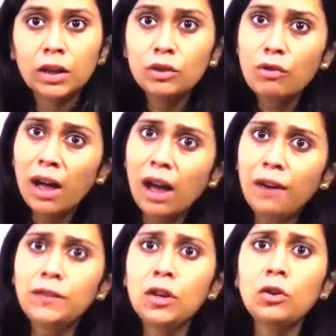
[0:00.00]
You
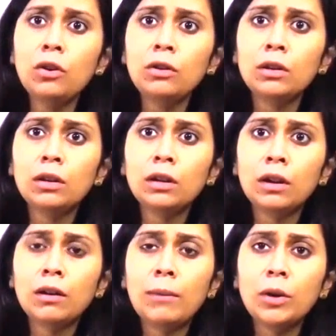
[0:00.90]
have to know
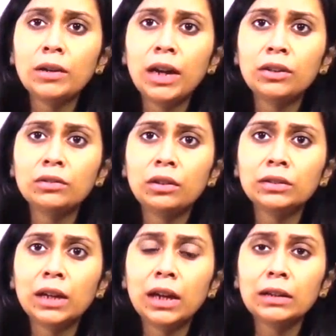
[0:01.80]
about nitrous
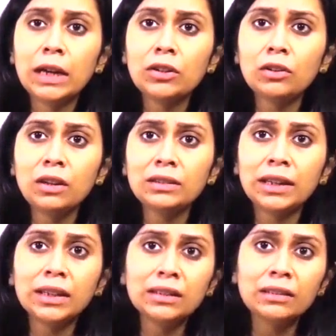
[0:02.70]
oxide, internox,
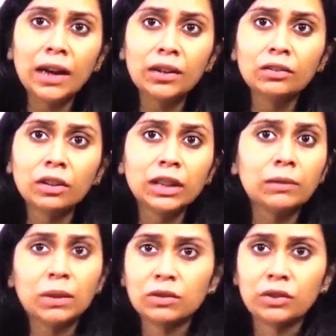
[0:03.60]
that it is nitrous oxide
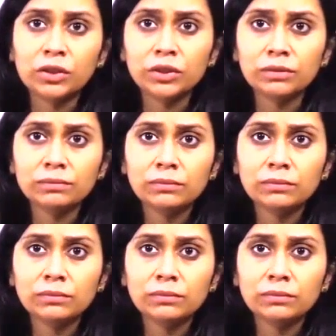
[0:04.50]
plus oxygen.